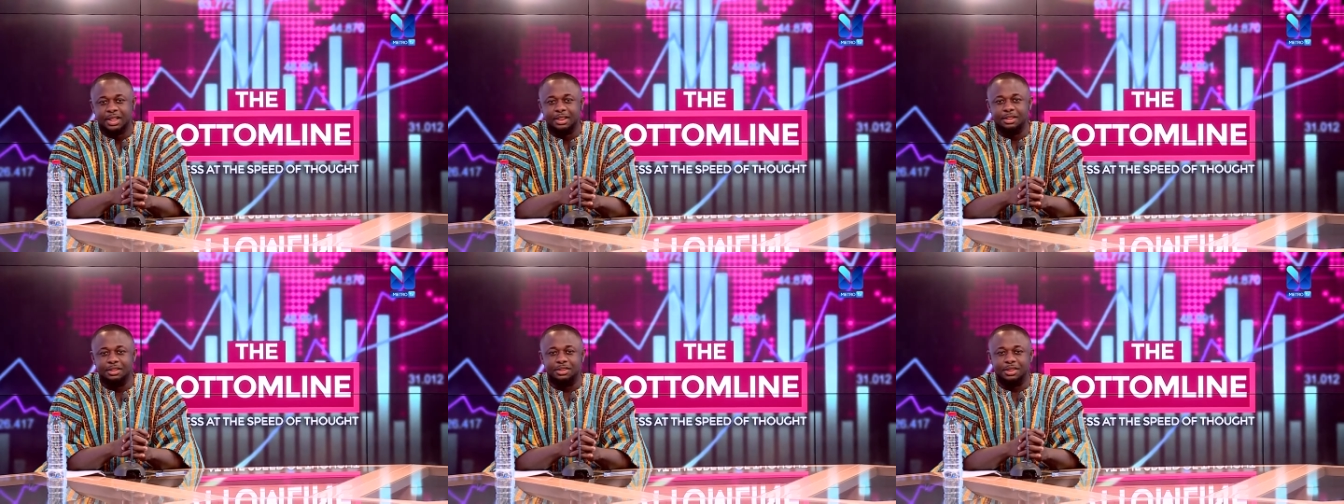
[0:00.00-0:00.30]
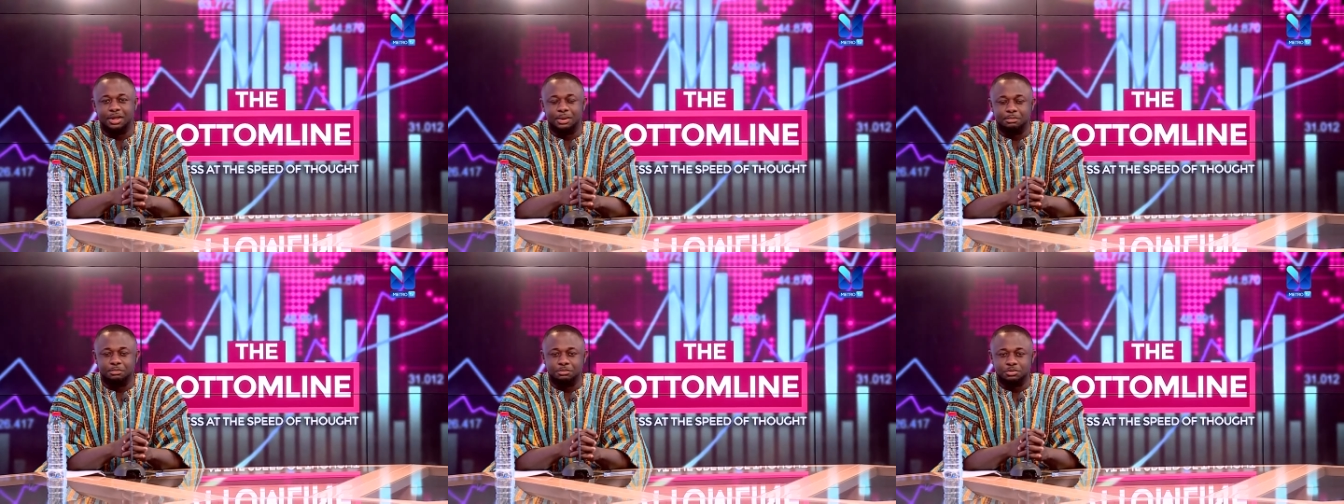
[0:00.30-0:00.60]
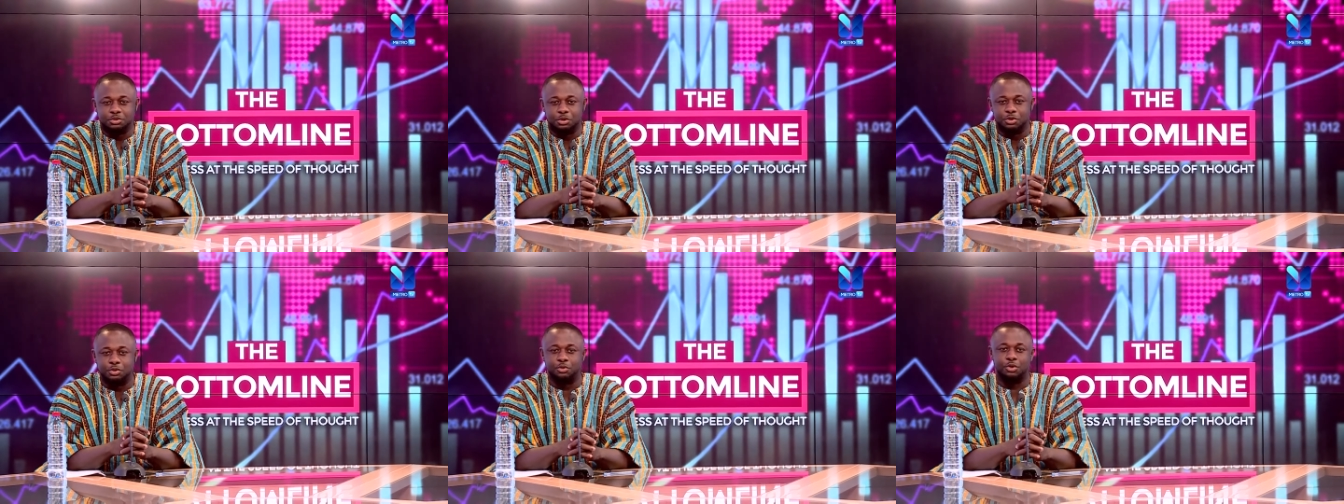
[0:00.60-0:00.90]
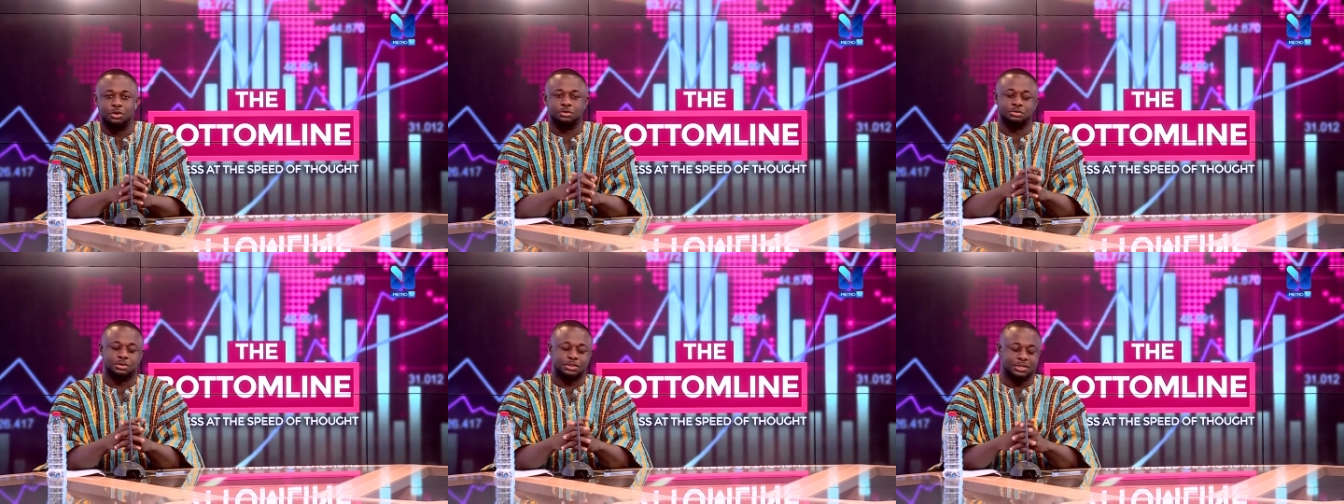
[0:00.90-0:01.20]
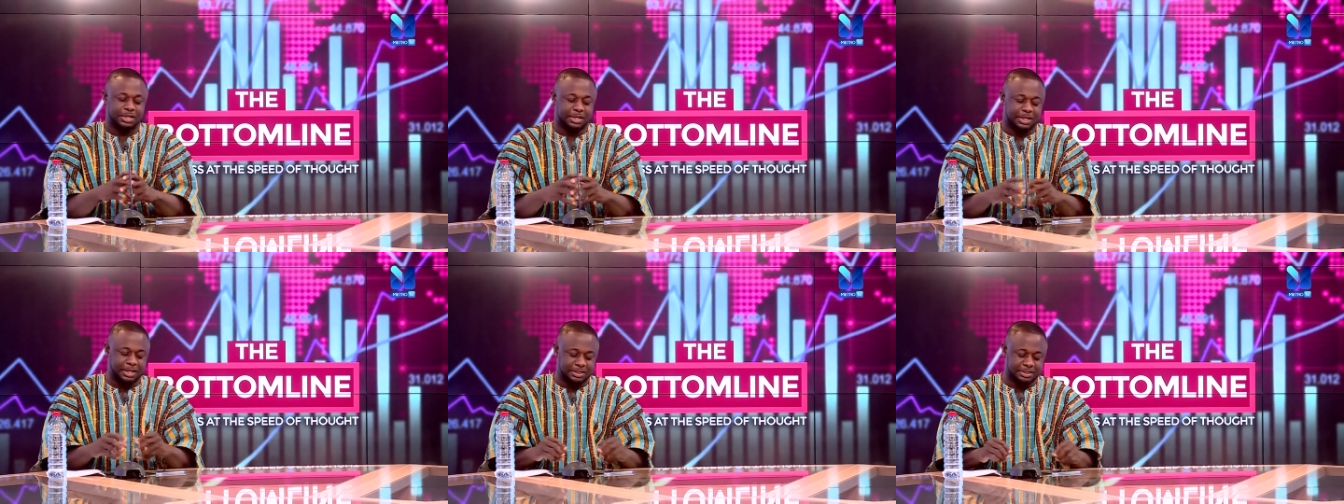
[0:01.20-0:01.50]
them. So you want to
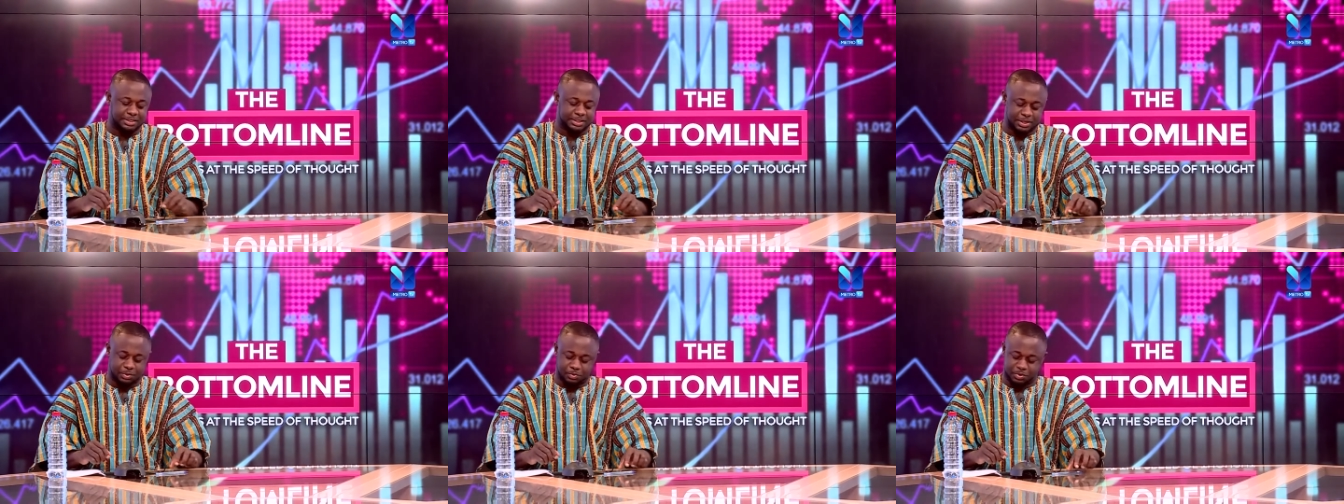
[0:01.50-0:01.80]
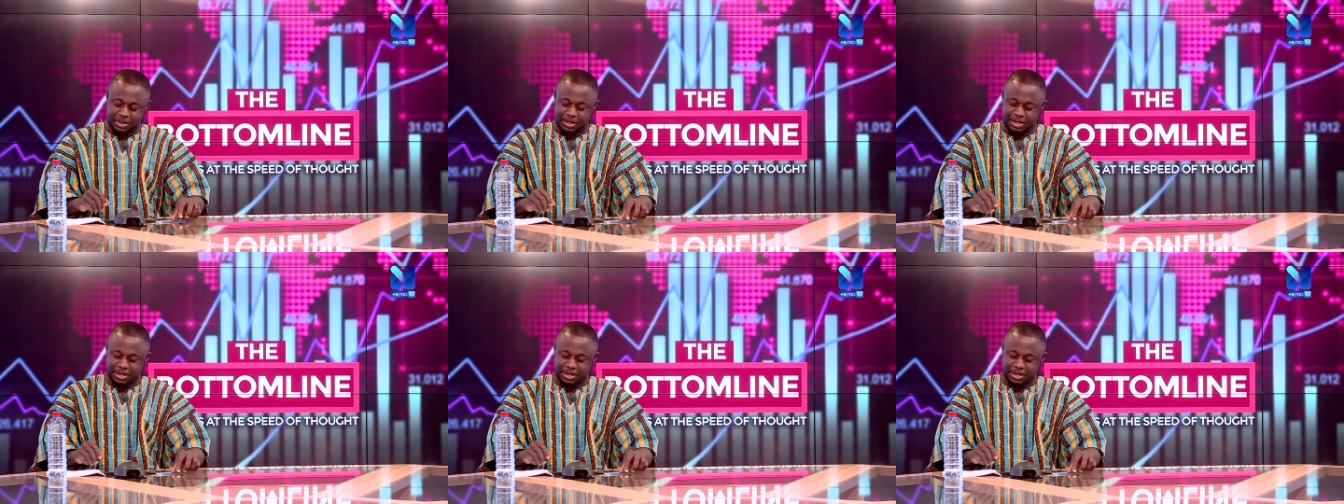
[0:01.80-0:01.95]
stick and stay with